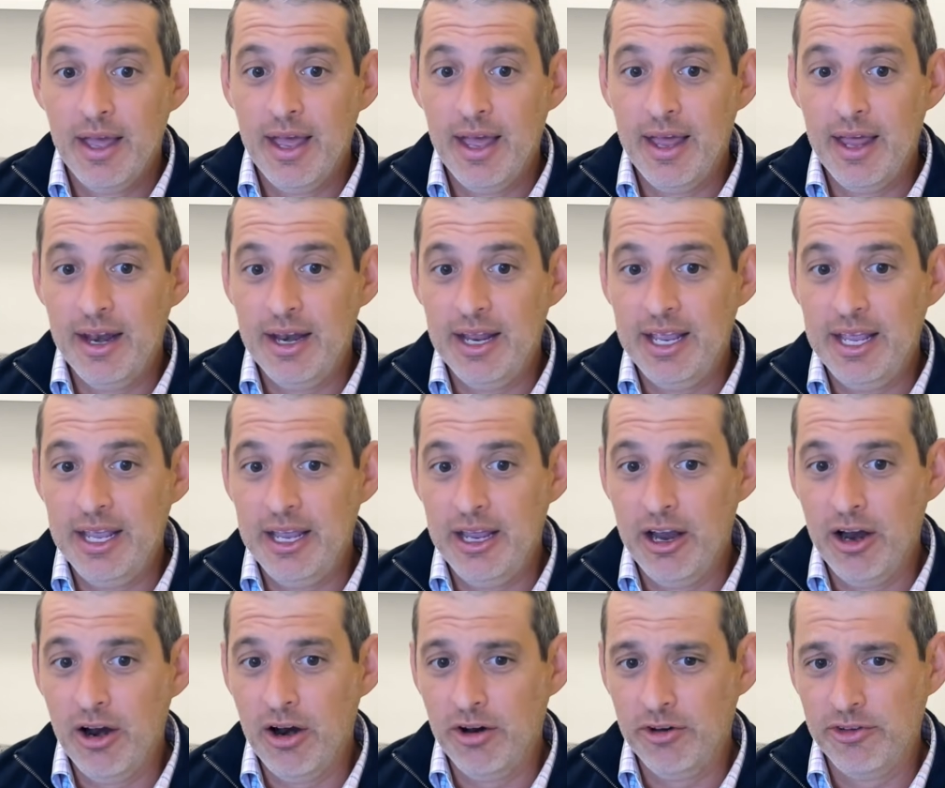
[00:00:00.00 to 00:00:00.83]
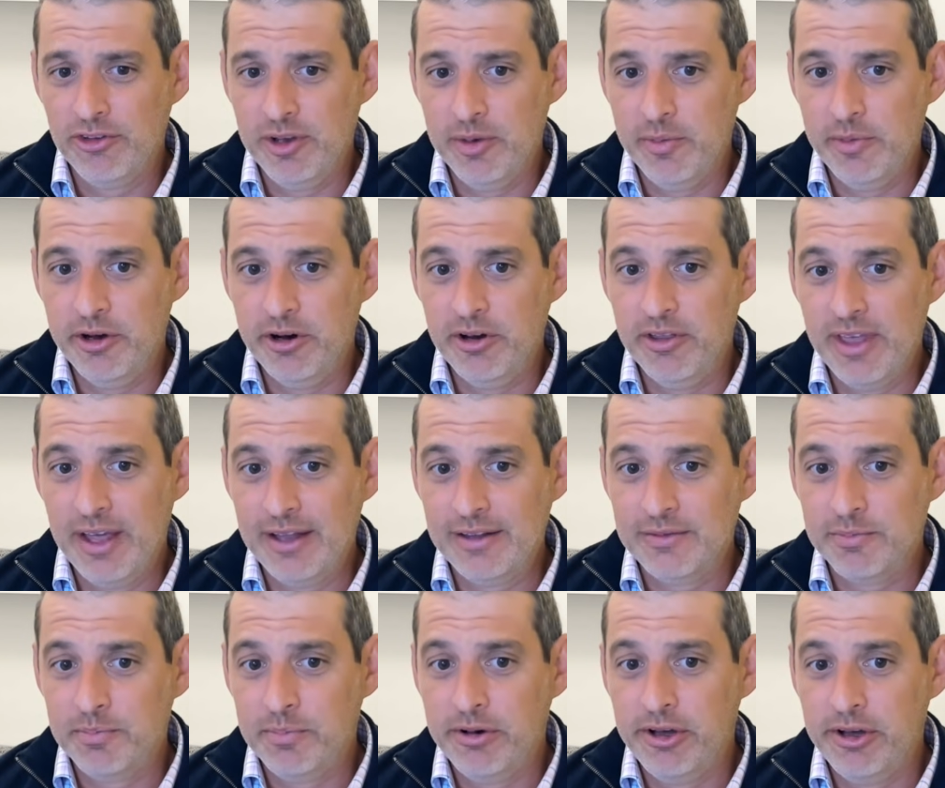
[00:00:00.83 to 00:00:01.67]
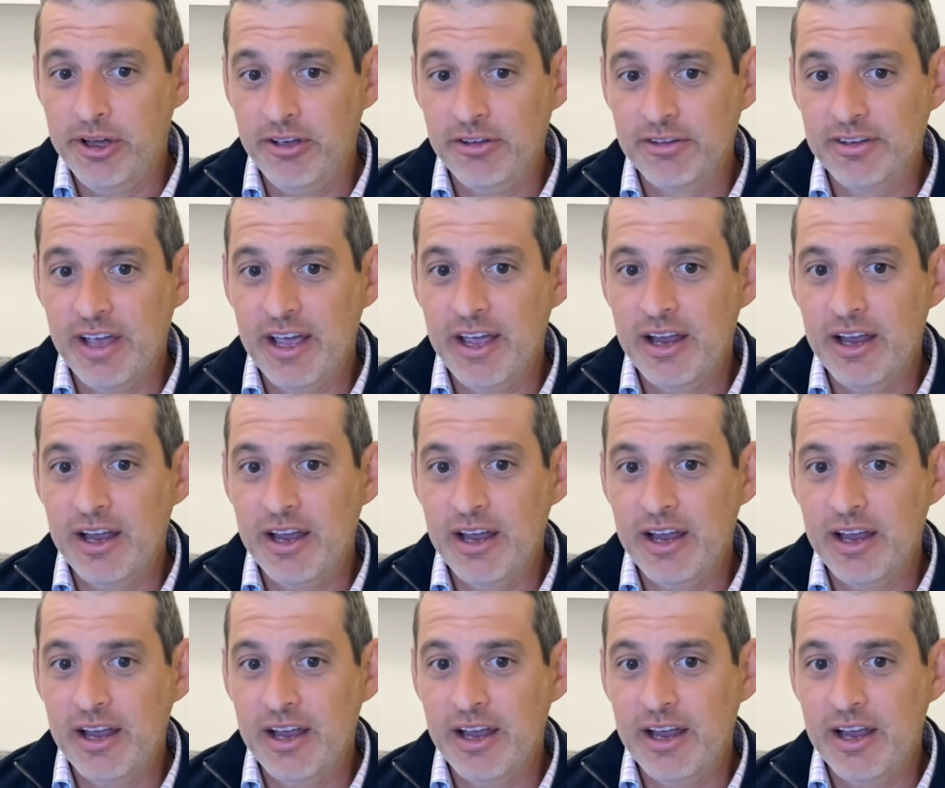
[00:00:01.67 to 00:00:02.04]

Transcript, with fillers: and here, similar that plus